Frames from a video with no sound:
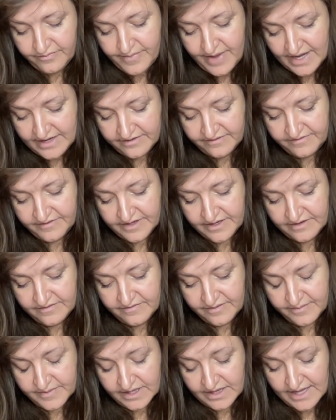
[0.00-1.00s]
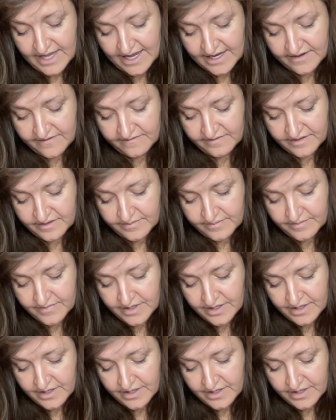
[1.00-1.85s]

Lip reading: benefited from the lack of them.